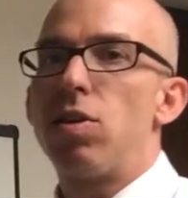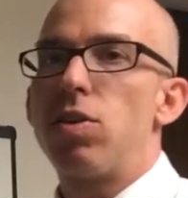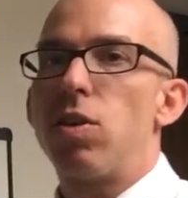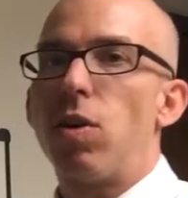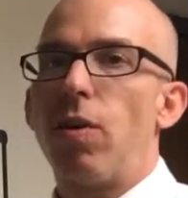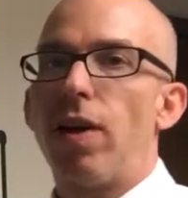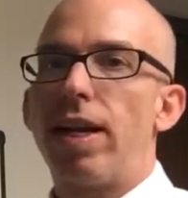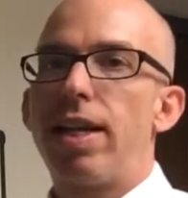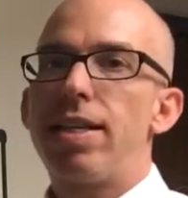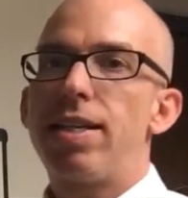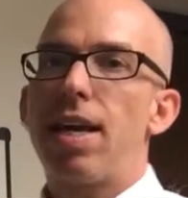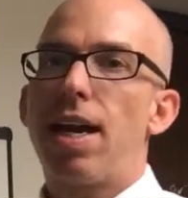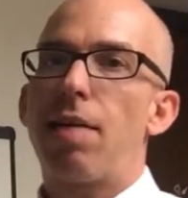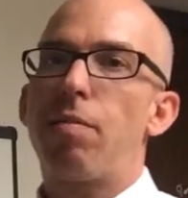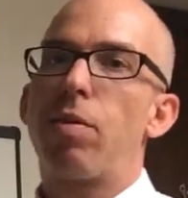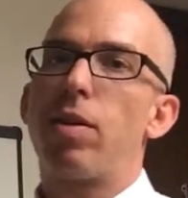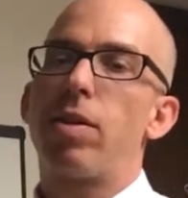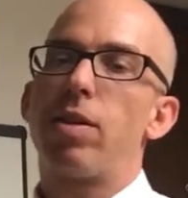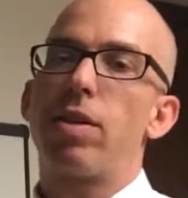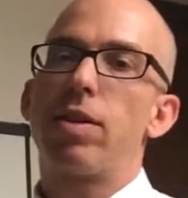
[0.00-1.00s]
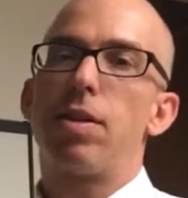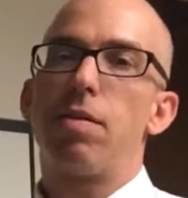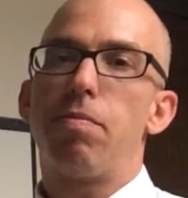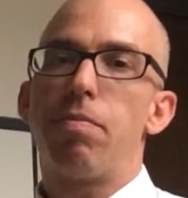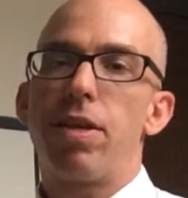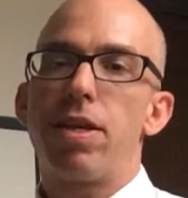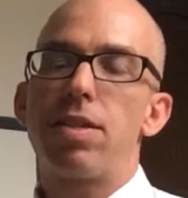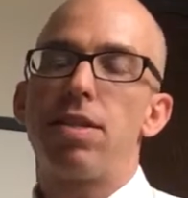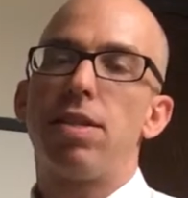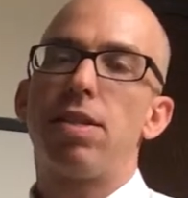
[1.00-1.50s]
So anytime, whether it's a
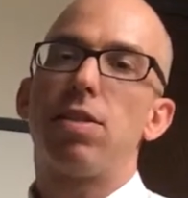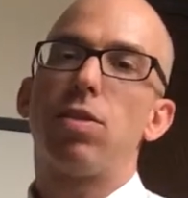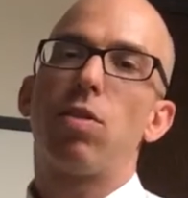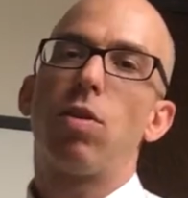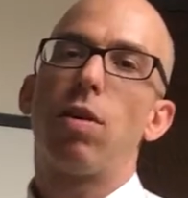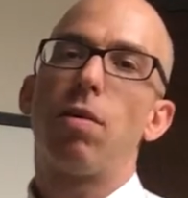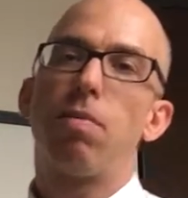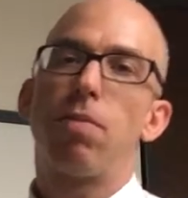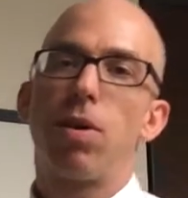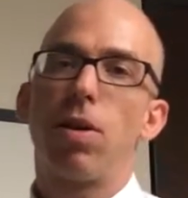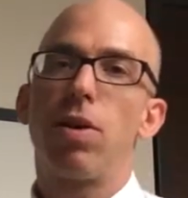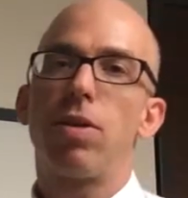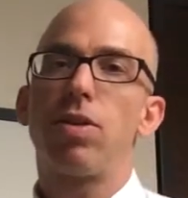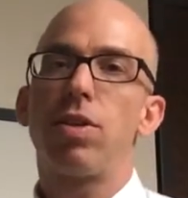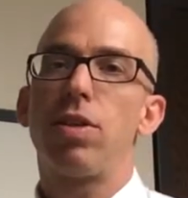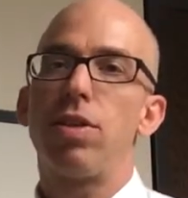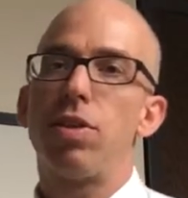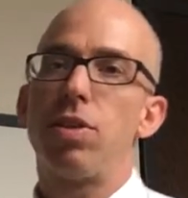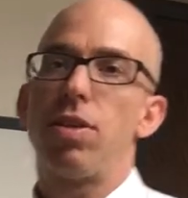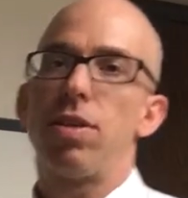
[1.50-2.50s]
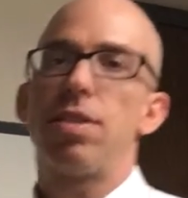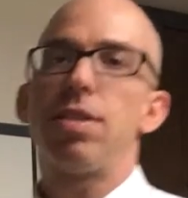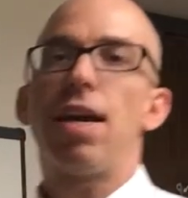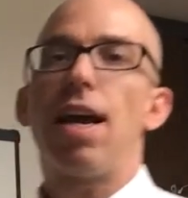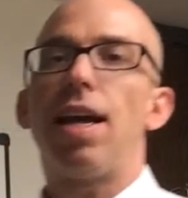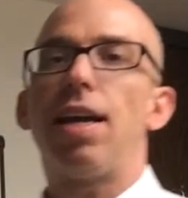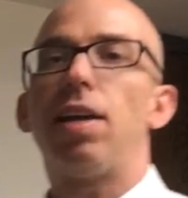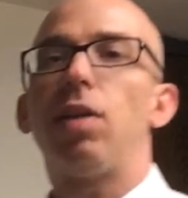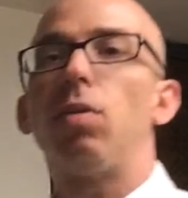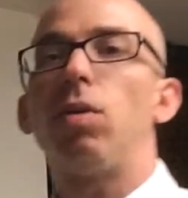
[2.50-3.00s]
business or a person, you're
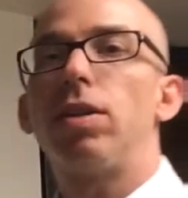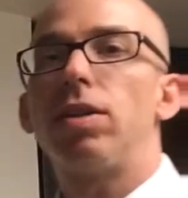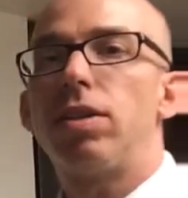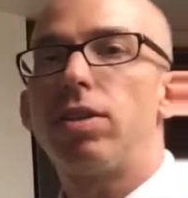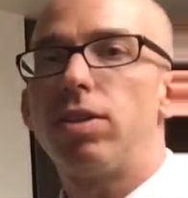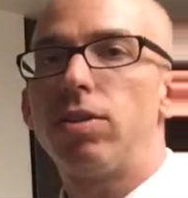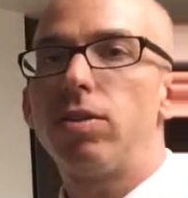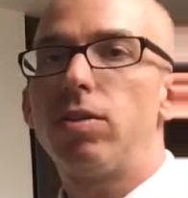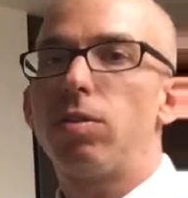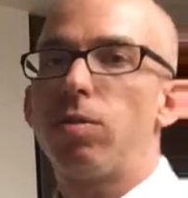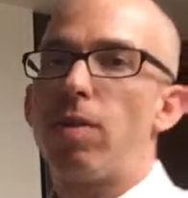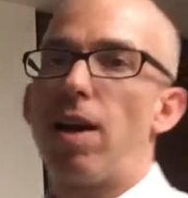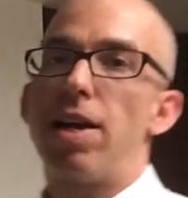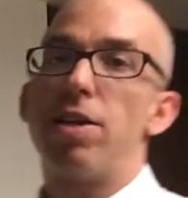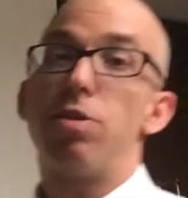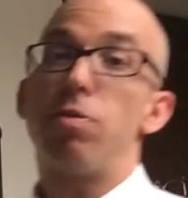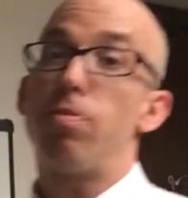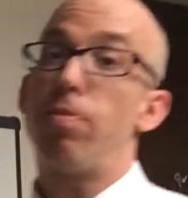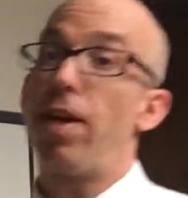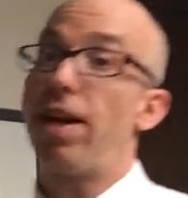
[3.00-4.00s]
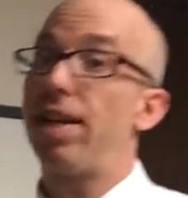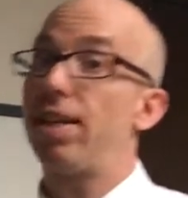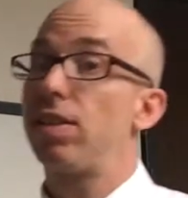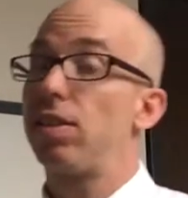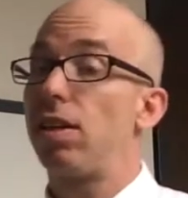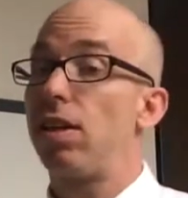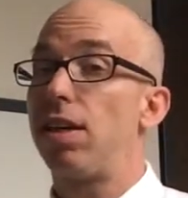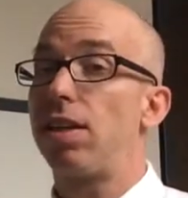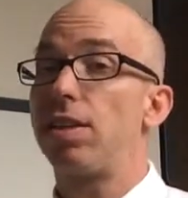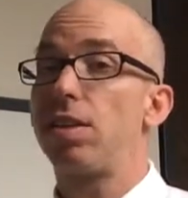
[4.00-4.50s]
deciding what to do, to ride your bike
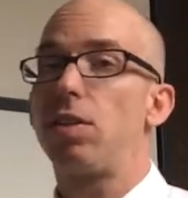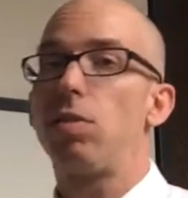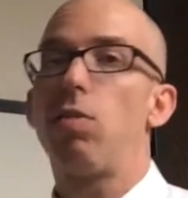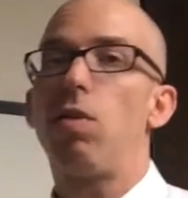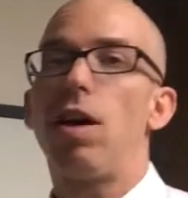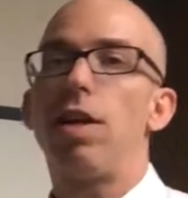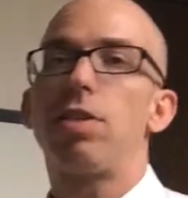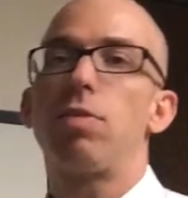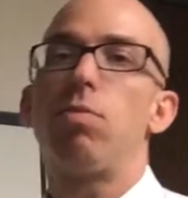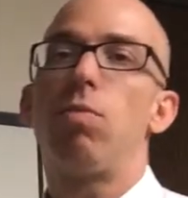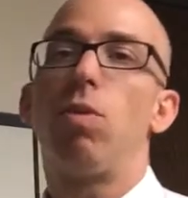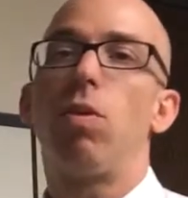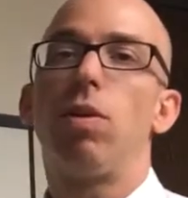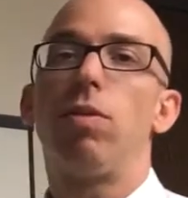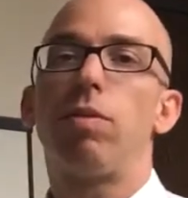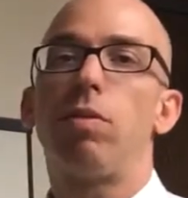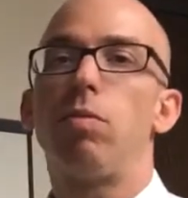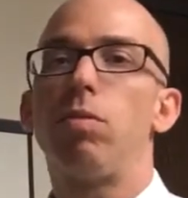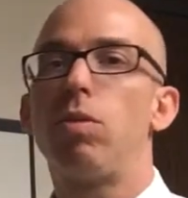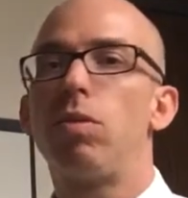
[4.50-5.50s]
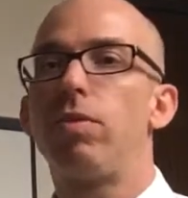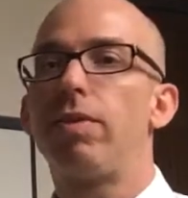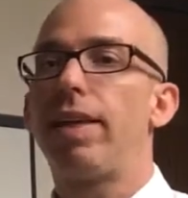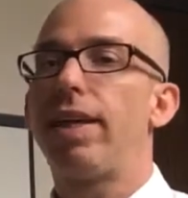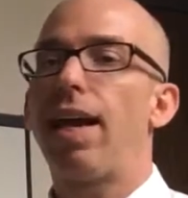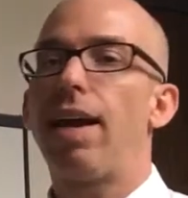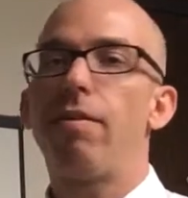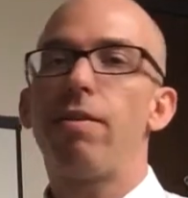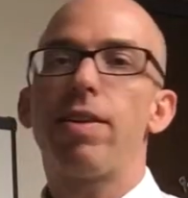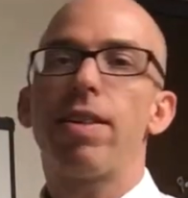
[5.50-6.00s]
longer, to watch more of a
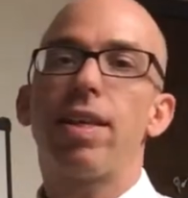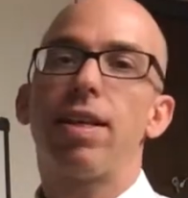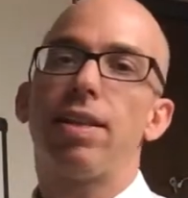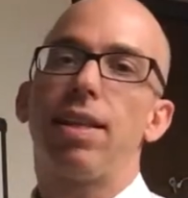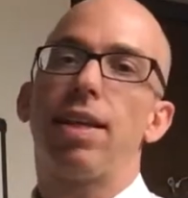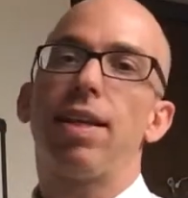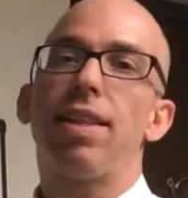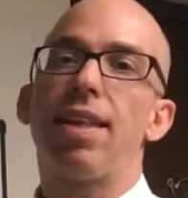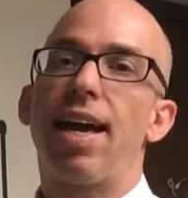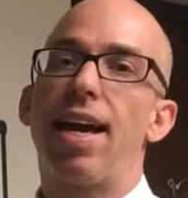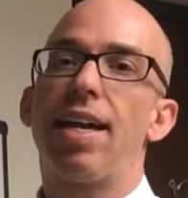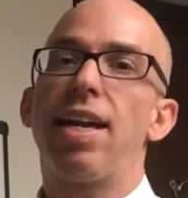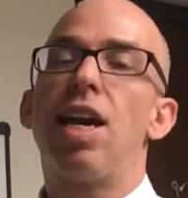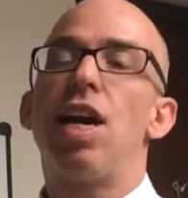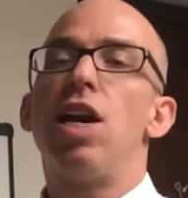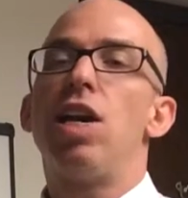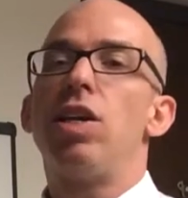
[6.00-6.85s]
movie, everything like that,